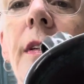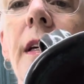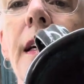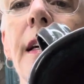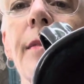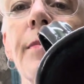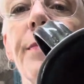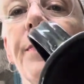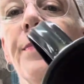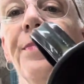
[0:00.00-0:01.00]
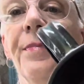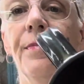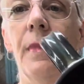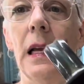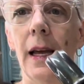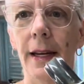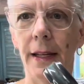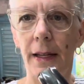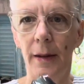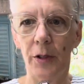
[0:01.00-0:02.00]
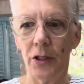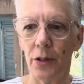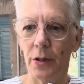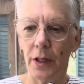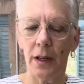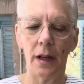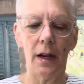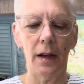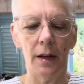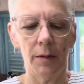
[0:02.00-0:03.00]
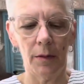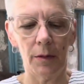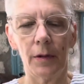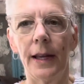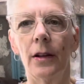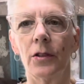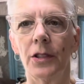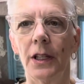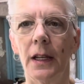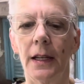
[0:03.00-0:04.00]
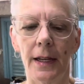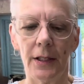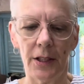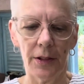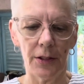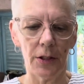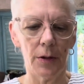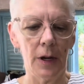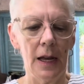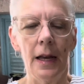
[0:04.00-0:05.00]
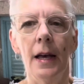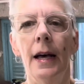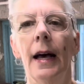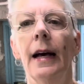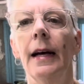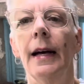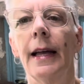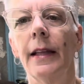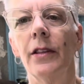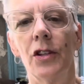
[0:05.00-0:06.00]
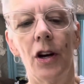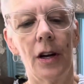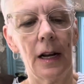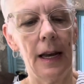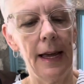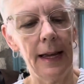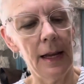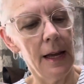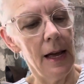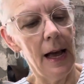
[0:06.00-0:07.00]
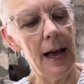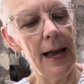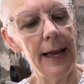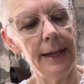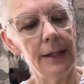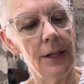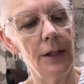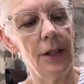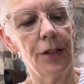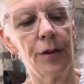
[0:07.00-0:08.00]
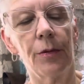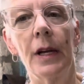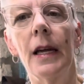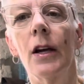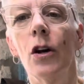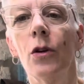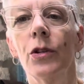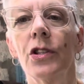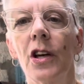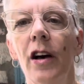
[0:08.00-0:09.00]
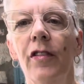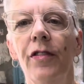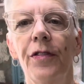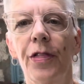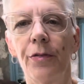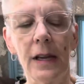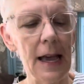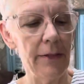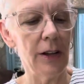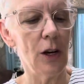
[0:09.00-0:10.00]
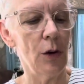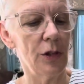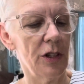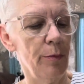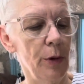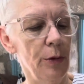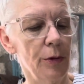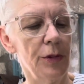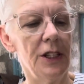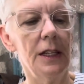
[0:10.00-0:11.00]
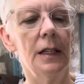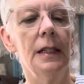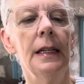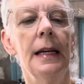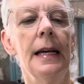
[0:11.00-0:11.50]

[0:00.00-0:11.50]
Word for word: I, hmm, my lighting, I'm just using um, regular ceiling lights here. So uh, again, the dark clay. I did the three coats of, three heavy coats of blue rutile.